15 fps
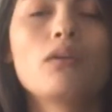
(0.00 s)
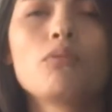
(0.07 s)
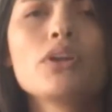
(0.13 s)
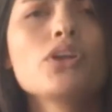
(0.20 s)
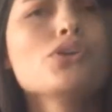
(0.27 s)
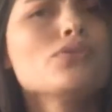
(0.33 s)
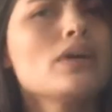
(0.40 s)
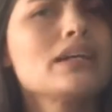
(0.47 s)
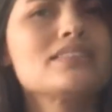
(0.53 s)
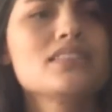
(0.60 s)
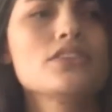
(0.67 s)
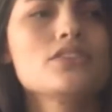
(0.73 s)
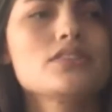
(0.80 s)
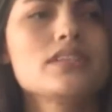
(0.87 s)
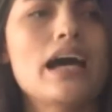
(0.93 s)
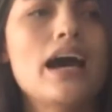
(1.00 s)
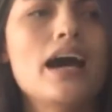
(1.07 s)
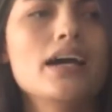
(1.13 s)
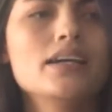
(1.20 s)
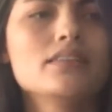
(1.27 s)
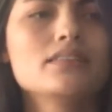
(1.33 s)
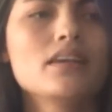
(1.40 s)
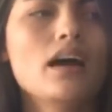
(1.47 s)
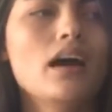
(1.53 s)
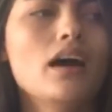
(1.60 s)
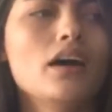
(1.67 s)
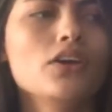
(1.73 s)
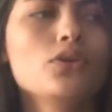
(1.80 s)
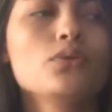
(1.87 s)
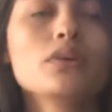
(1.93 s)
When you exercise,
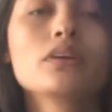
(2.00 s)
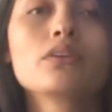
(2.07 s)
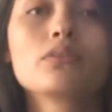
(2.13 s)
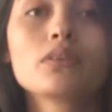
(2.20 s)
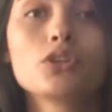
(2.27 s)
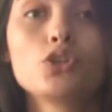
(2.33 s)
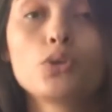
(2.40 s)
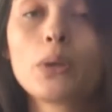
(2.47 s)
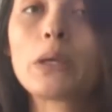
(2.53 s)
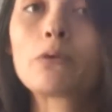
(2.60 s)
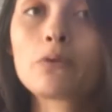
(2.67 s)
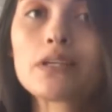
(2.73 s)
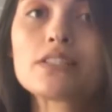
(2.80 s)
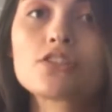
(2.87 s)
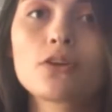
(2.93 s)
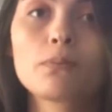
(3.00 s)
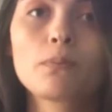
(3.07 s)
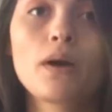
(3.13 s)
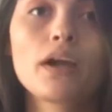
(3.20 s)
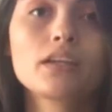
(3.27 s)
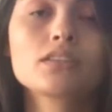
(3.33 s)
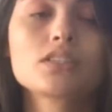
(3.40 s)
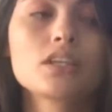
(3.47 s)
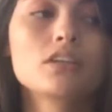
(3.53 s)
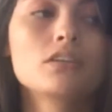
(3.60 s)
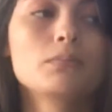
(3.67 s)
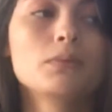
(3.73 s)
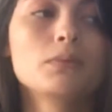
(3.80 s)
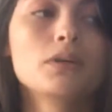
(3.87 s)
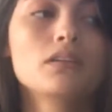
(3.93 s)
you increase your body
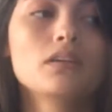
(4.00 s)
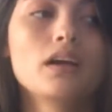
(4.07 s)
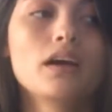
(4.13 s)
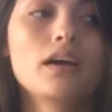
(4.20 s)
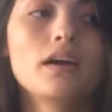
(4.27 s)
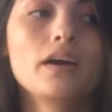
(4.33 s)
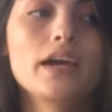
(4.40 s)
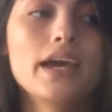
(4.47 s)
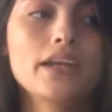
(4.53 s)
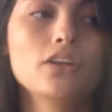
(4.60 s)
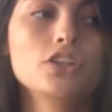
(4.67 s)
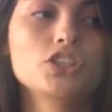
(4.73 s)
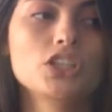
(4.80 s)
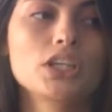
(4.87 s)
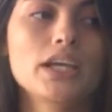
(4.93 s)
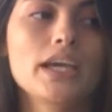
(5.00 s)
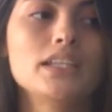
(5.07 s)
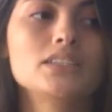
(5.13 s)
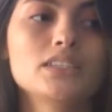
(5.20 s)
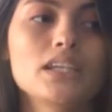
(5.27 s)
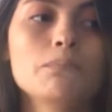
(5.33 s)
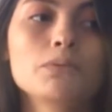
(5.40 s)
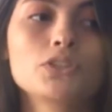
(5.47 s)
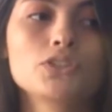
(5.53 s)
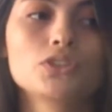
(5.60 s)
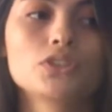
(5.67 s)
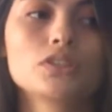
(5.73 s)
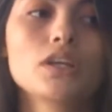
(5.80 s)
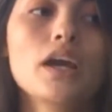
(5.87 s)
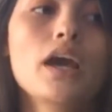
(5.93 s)
thermal energy and
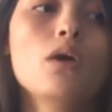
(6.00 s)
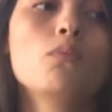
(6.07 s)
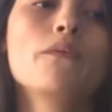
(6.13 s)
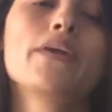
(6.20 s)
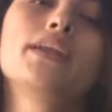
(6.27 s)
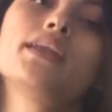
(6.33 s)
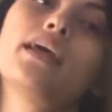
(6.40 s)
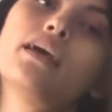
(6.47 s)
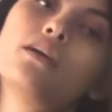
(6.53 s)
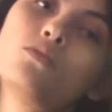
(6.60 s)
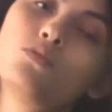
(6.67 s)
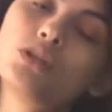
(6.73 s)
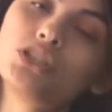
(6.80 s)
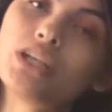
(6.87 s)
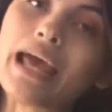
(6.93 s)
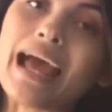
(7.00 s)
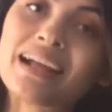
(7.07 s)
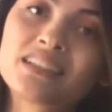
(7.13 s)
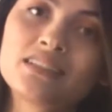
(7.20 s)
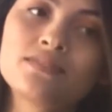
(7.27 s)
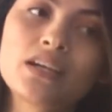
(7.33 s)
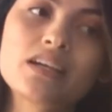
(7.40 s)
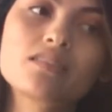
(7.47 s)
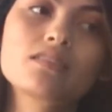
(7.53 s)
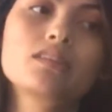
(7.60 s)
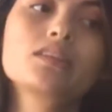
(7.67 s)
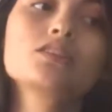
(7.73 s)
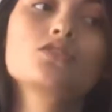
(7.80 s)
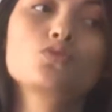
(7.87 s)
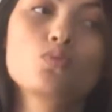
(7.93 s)
temperature, which activates
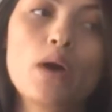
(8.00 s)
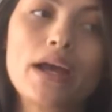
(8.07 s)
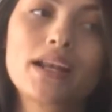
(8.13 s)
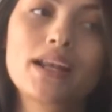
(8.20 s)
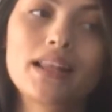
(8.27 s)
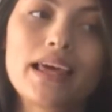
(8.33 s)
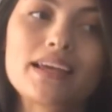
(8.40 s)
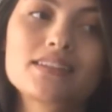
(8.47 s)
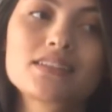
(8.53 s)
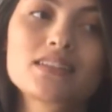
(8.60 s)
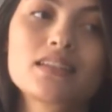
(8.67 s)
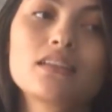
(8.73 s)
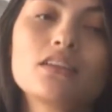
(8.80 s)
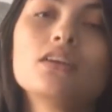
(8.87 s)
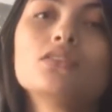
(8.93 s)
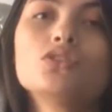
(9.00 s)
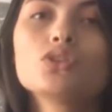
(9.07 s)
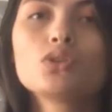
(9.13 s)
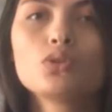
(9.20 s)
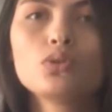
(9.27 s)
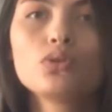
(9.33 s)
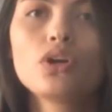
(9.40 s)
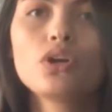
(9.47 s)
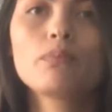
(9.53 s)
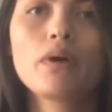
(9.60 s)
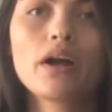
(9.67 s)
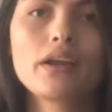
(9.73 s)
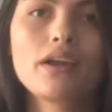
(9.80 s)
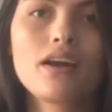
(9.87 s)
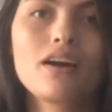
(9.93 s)
the sweat glands to cool your
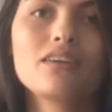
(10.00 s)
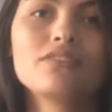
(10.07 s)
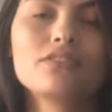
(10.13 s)
body off.